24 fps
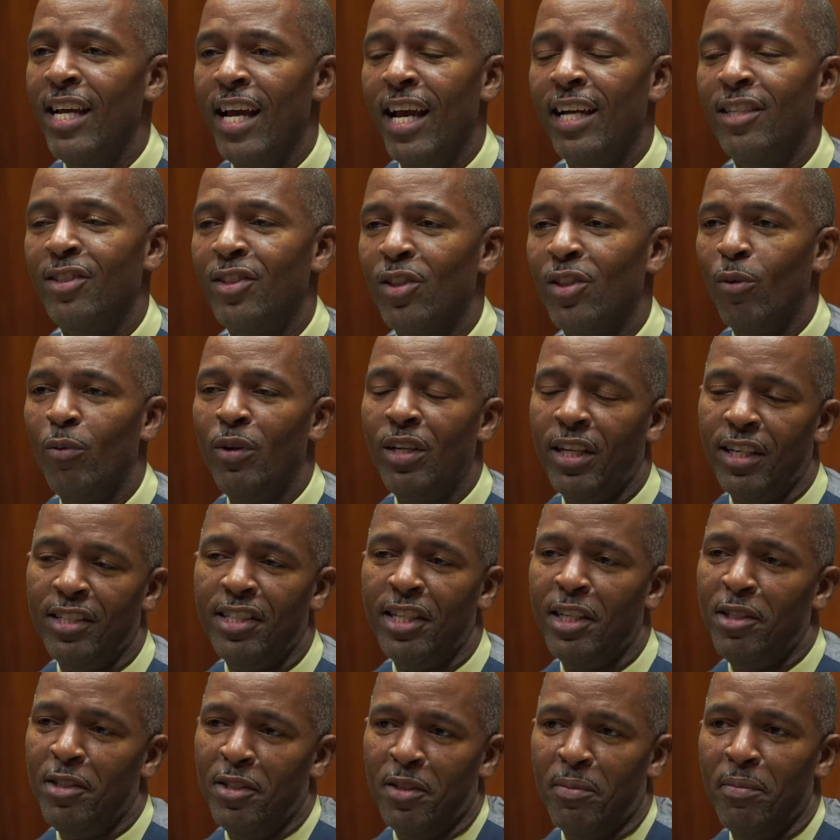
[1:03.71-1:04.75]
and we
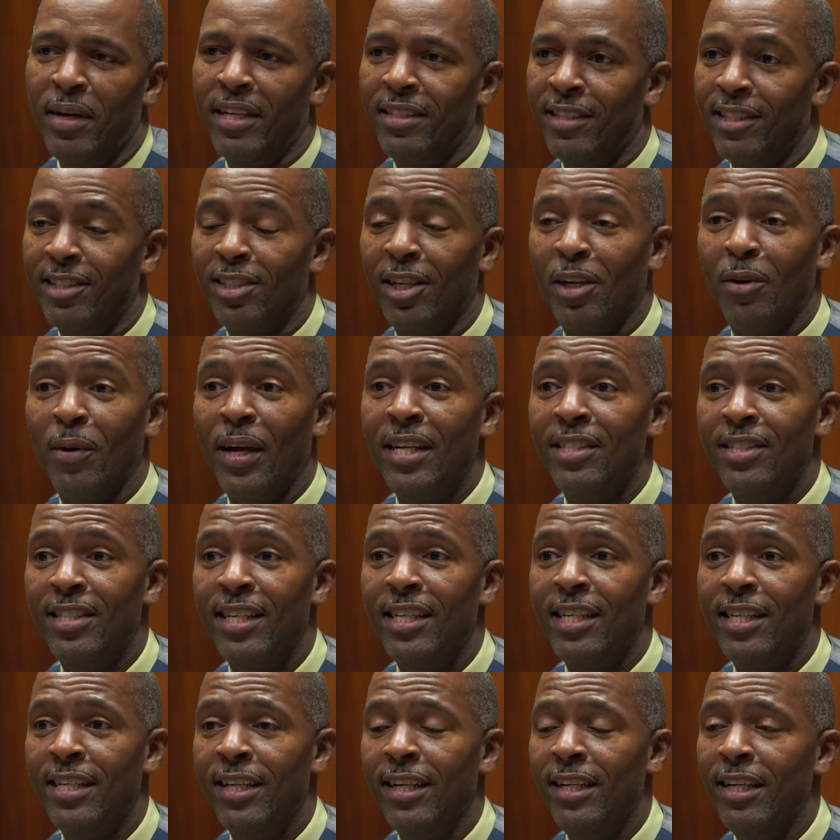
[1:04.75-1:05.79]
continue to make this a great
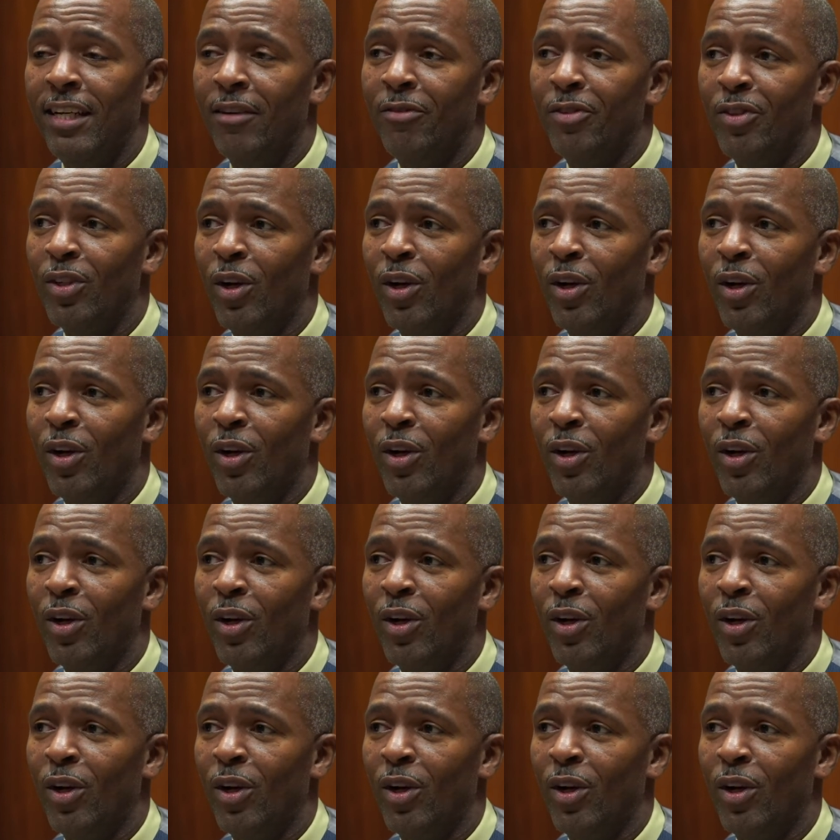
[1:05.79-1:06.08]
city to live.